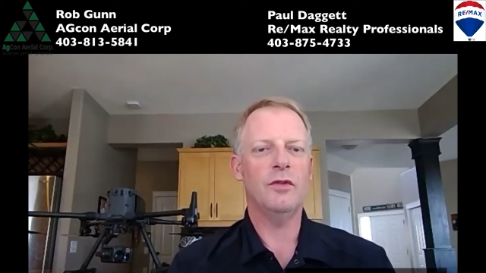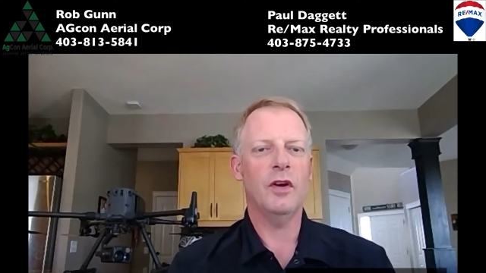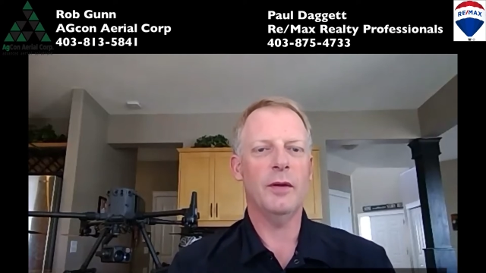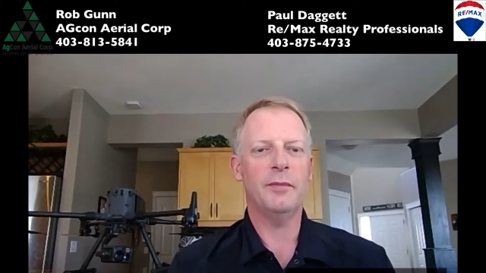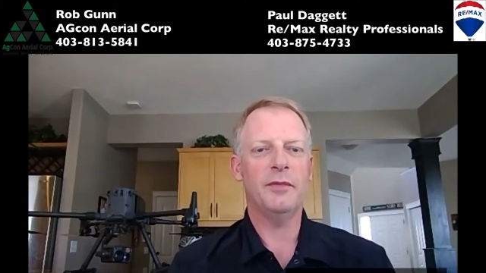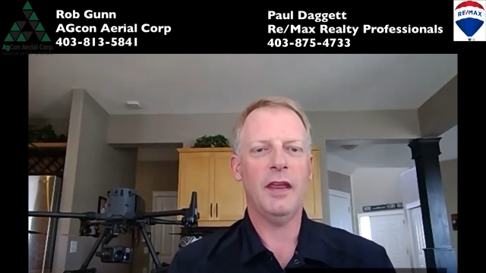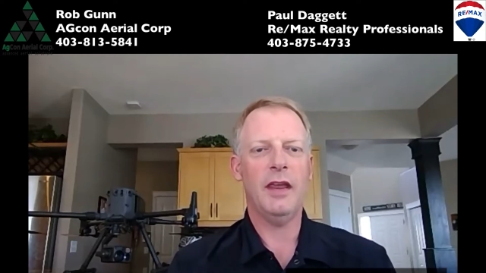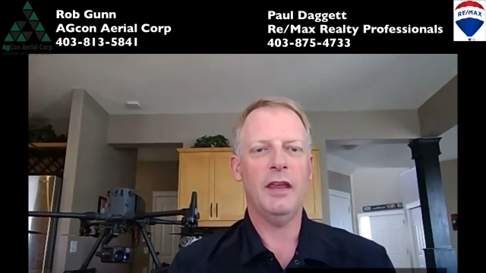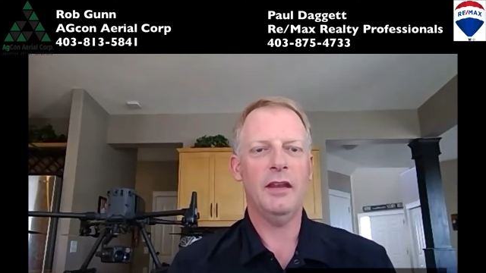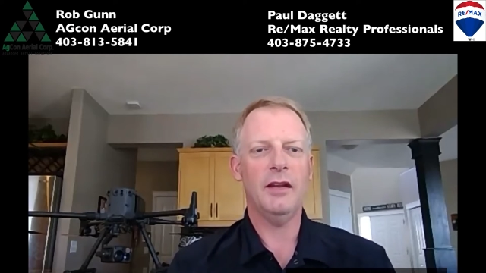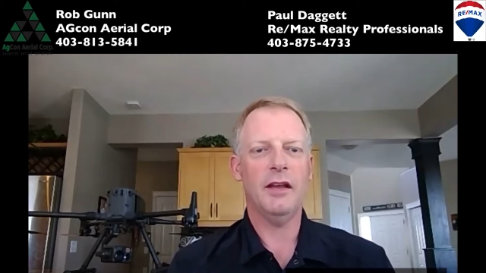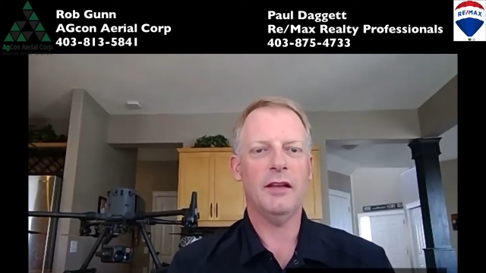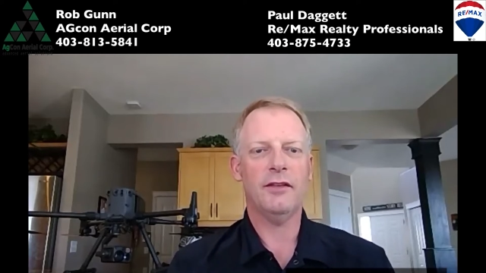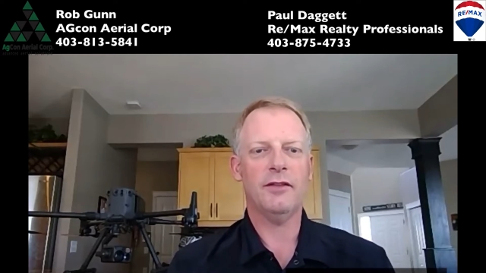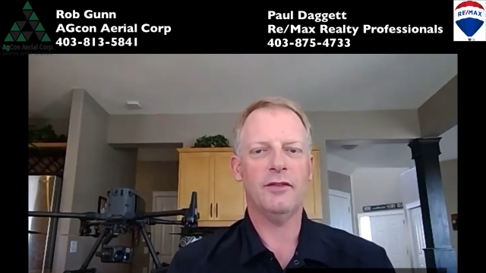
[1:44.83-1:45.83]
obtain
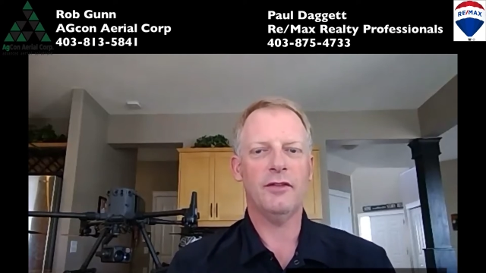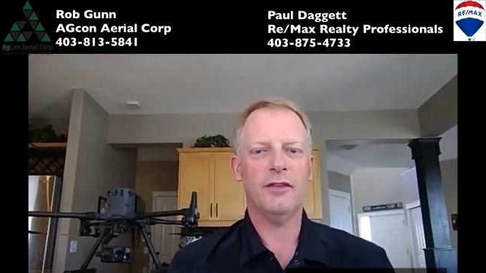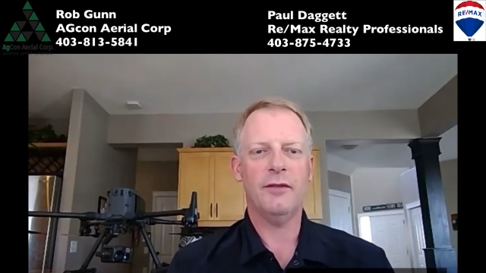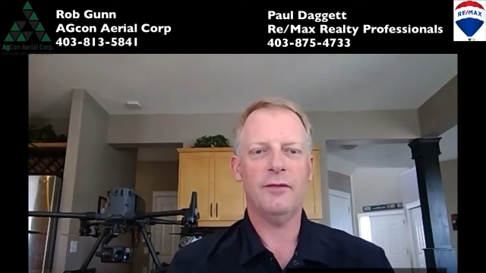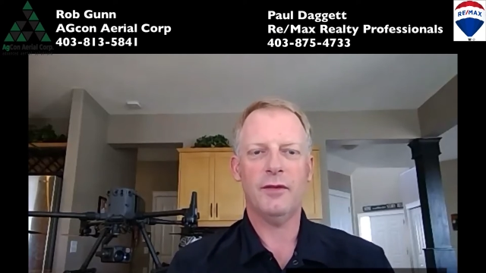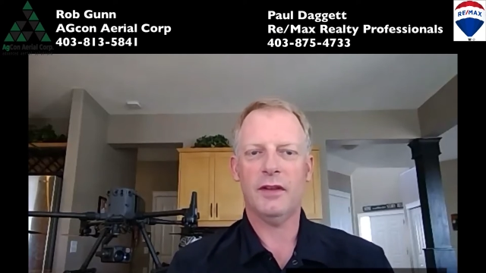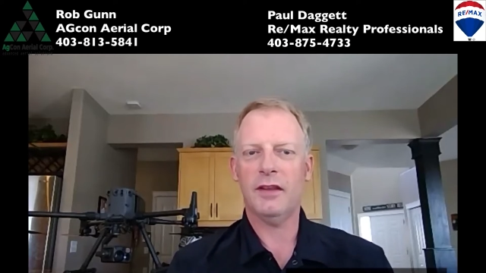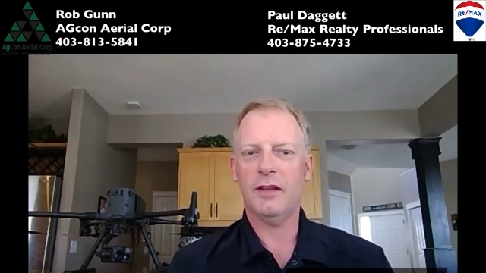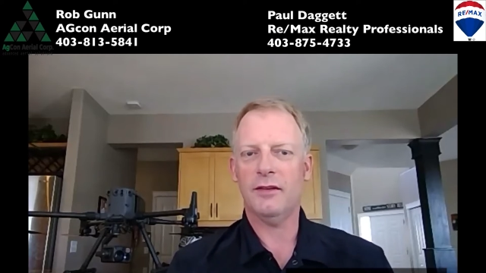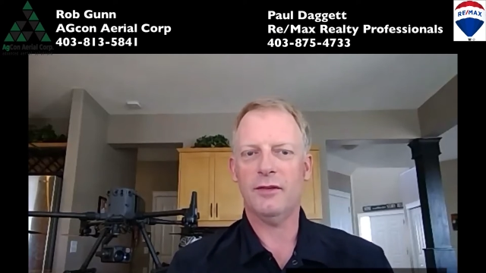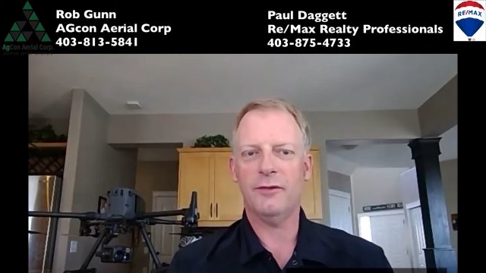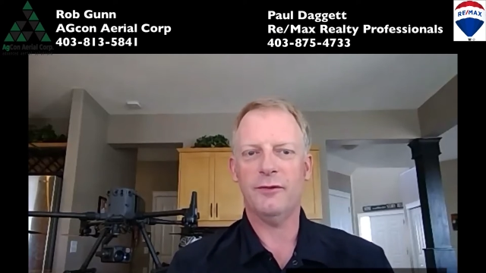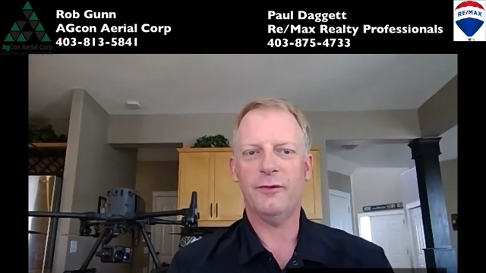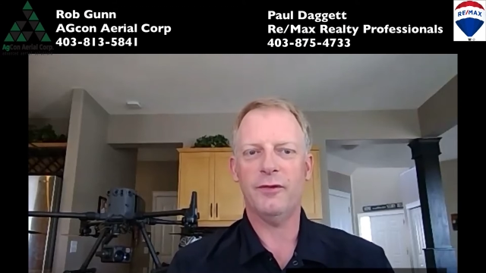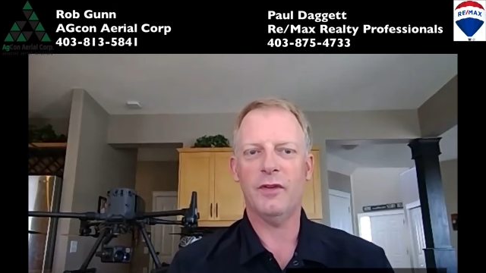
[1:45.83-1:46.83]
a certificate to
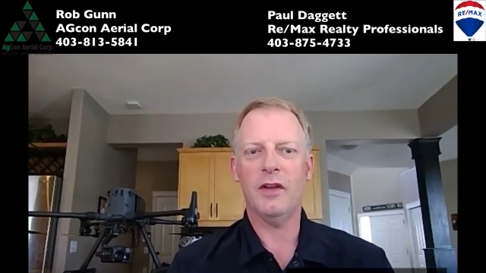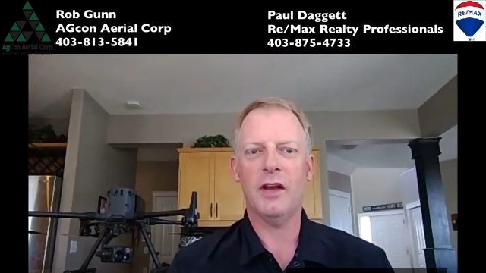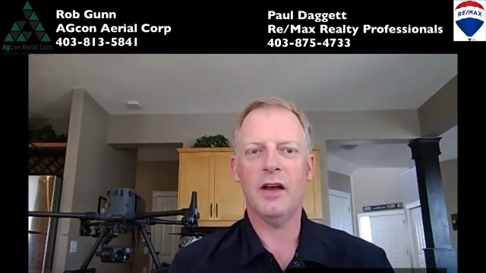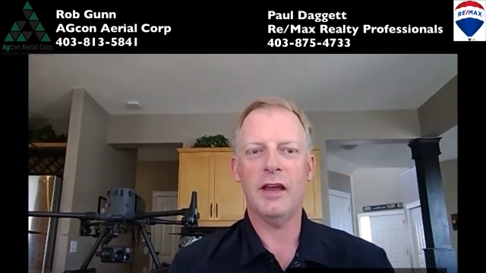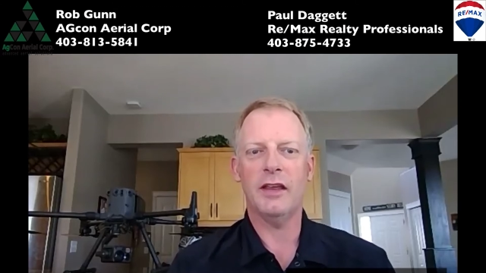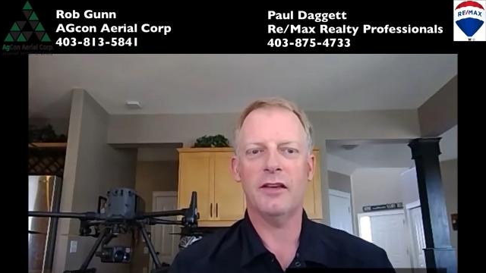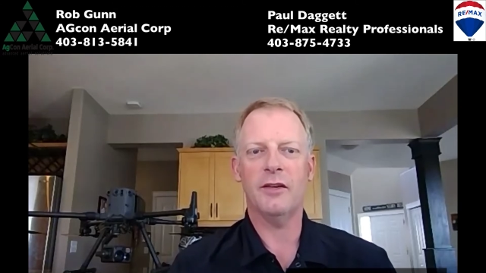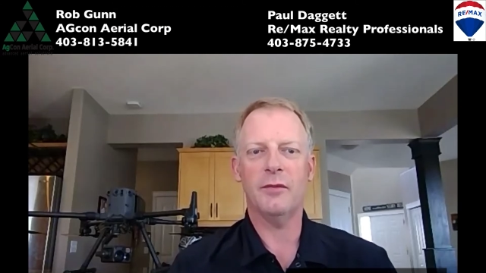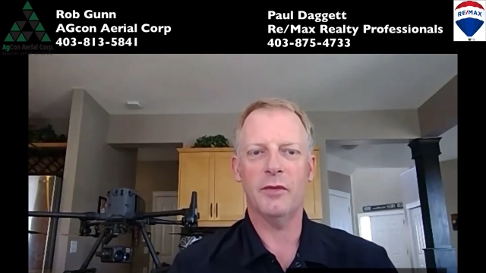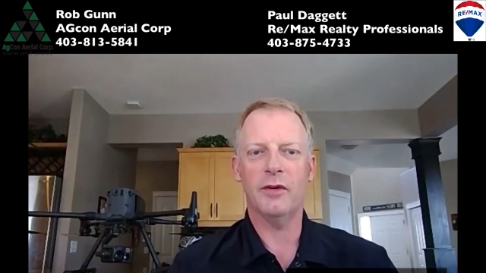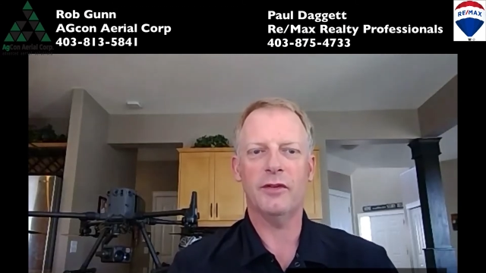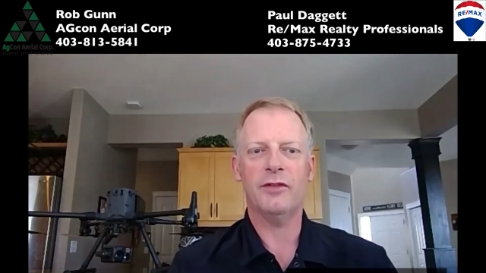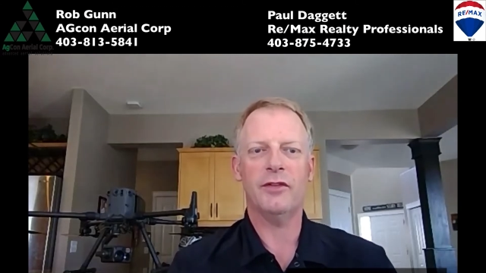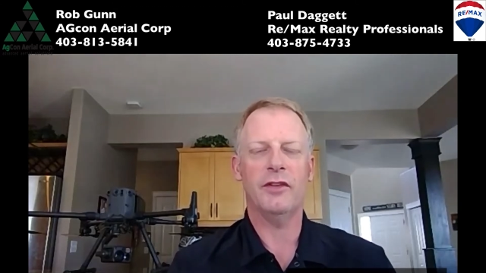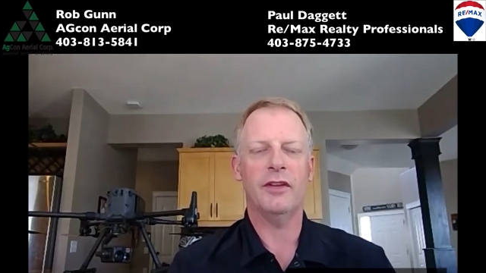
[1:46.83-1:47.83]
fly
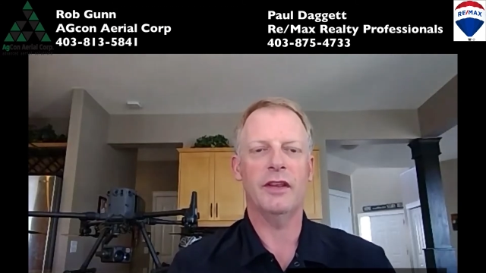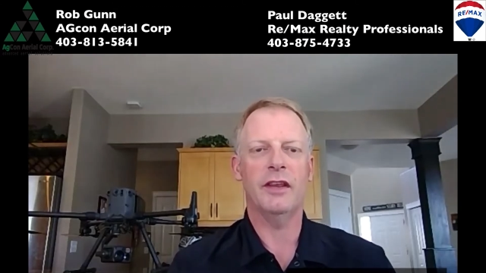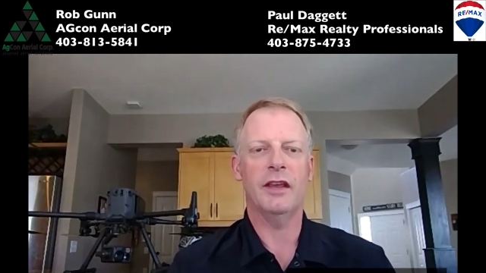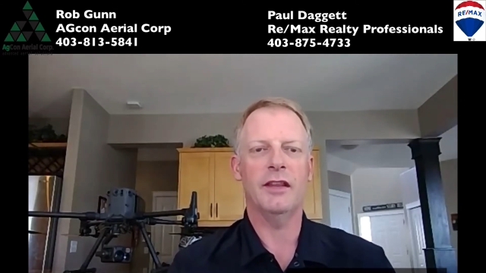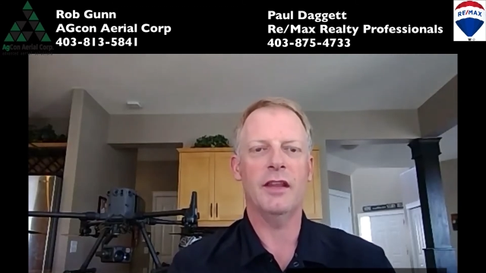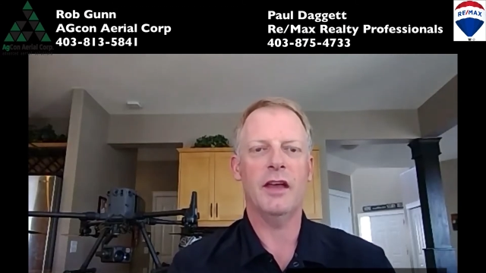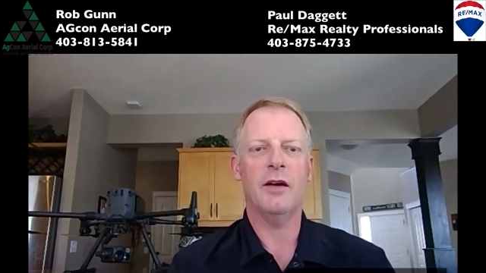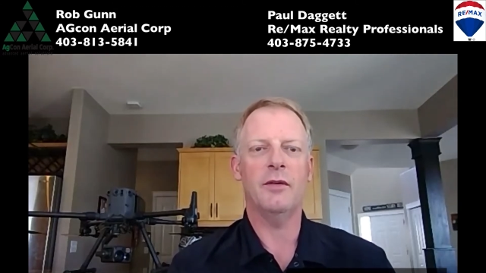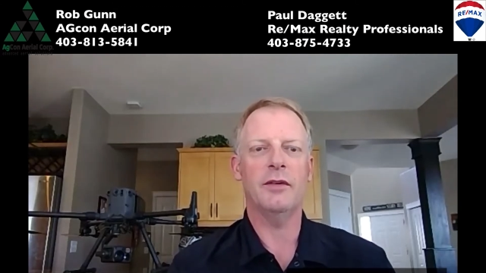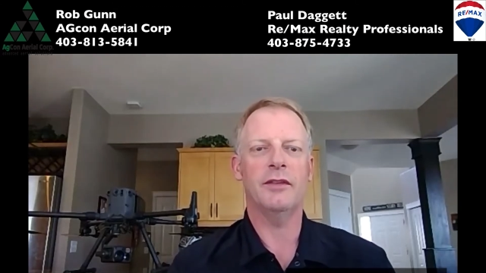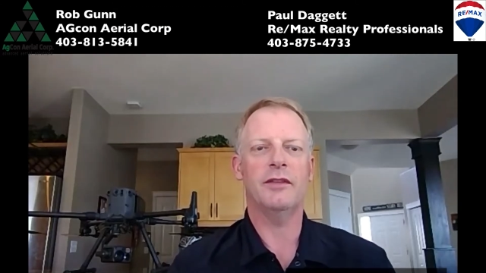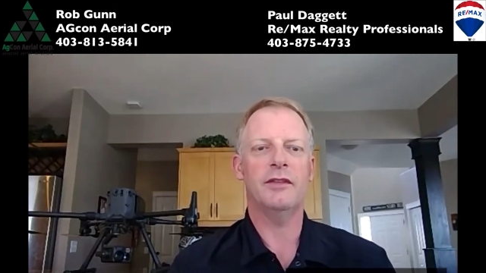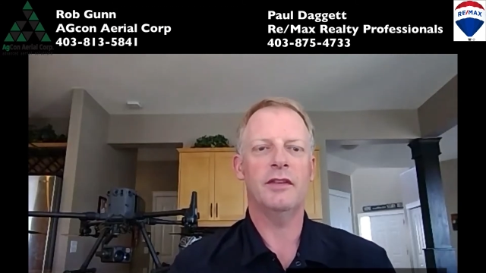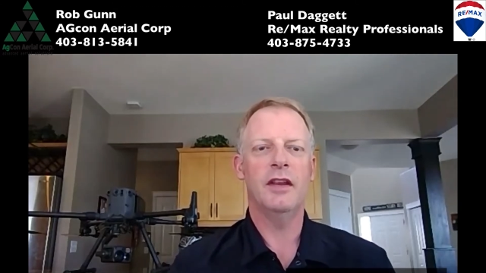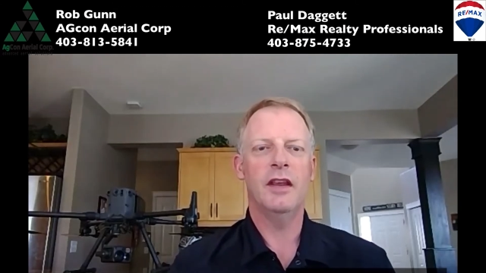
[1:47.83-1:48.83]
commercially, and that was